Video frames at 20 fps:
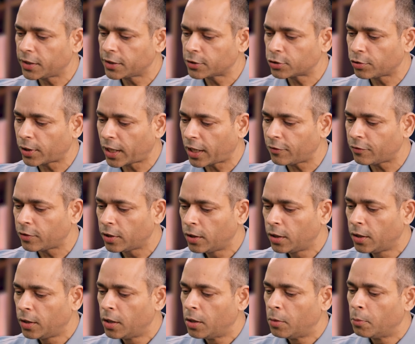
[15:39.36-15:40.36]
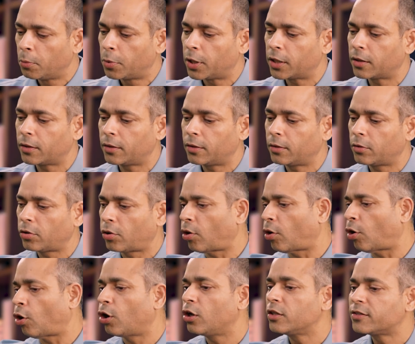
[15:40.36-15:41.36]
needs to have. But
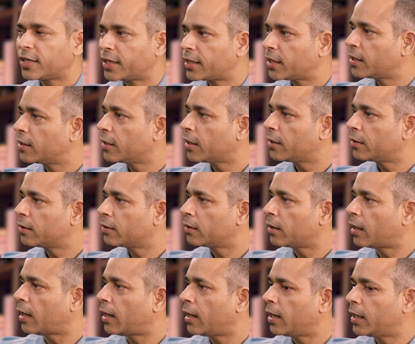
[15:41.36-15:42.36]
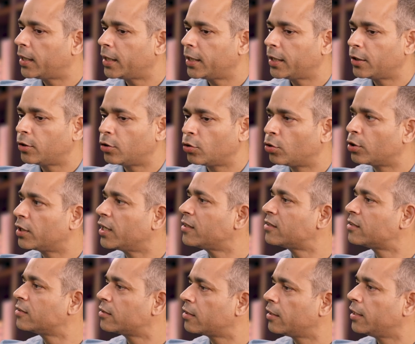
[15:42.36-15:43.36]
all said and done, I don't
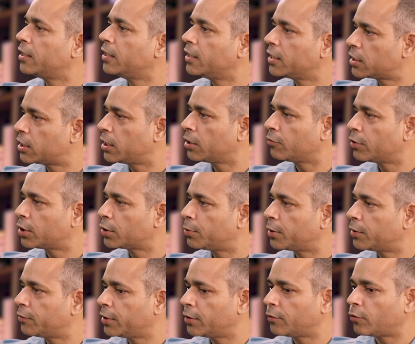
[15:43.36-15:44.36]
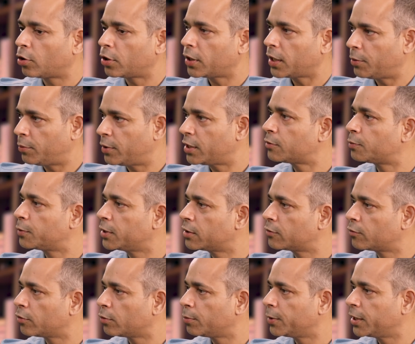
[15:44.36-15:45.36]
necessarily distinguish between what MSPs
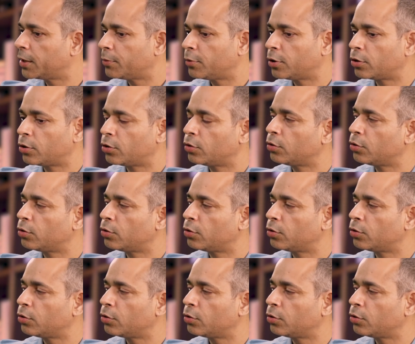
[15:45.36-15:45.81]
will be able to